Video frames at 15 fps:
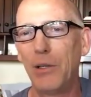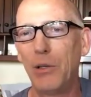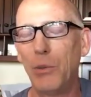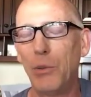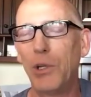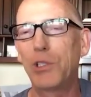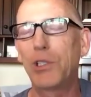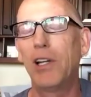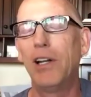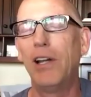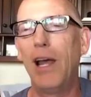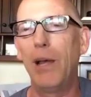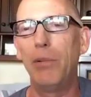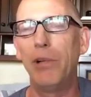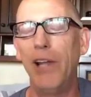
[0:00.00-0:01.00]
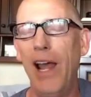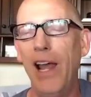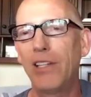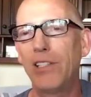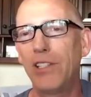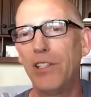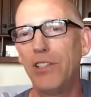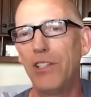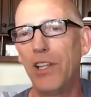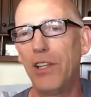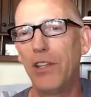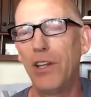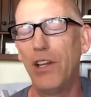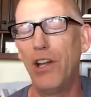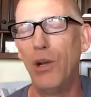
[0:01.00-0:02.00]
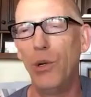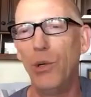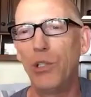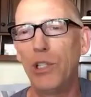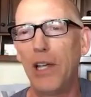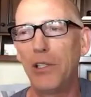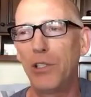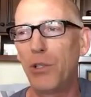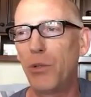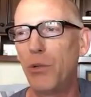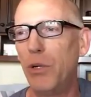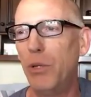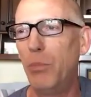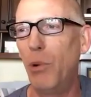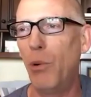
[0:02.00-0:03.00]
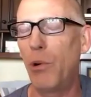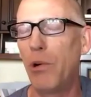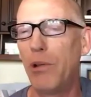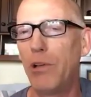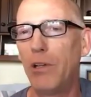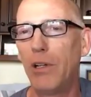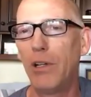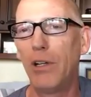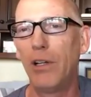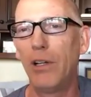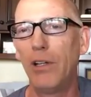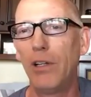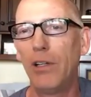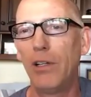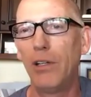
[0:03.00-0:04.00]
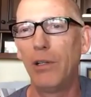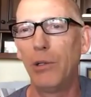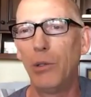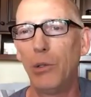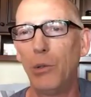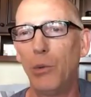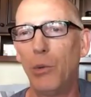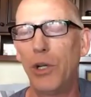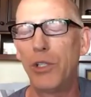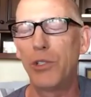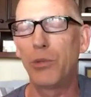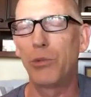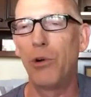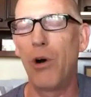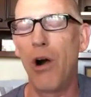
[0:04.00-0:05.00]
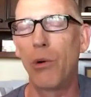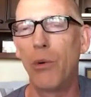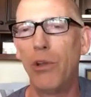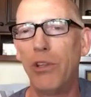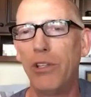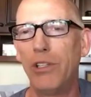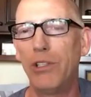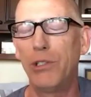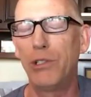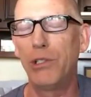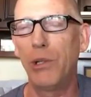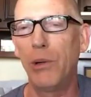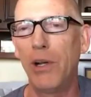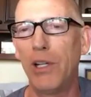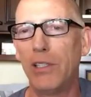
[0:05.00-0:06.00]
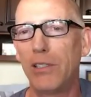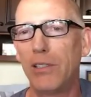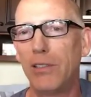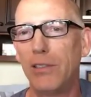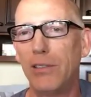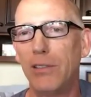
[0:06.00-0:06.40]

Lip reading: What's going to happen next is that the news has to report what's wrong with his choice.